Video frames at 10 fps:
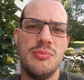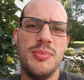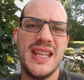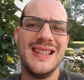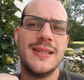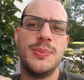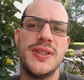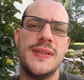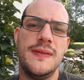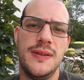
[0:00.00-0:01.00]
being
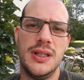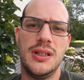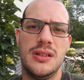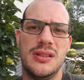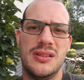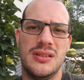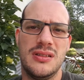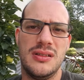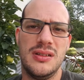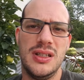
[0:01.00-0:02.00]
specific
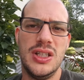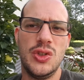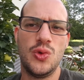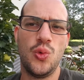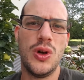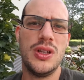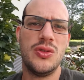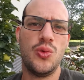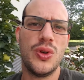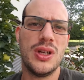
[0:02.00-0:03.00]
is what
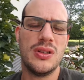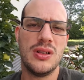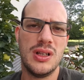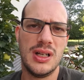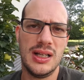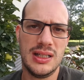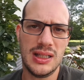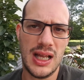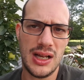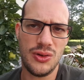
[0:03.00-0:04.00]
will
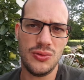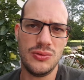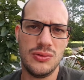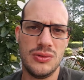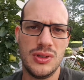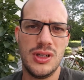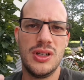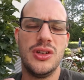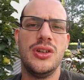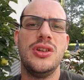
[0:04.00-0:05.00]
allow
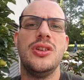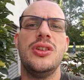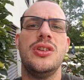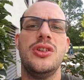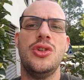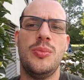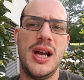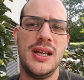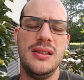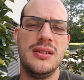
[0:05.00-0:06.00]
your
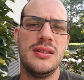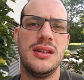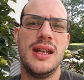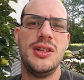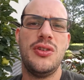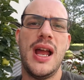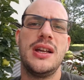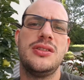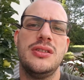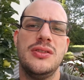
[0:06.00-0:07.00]
mind and your
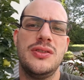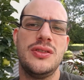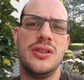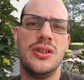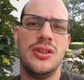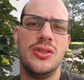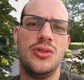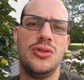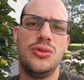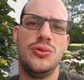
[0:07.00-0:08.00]
actions
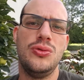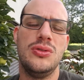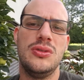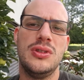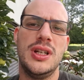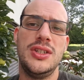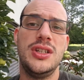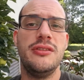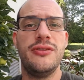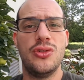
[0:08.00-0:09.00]
to
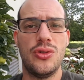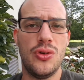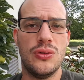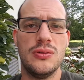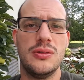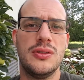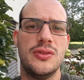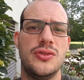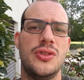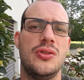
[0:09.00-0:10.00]
achieve your goal.
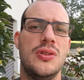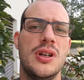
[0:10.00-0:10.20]
So,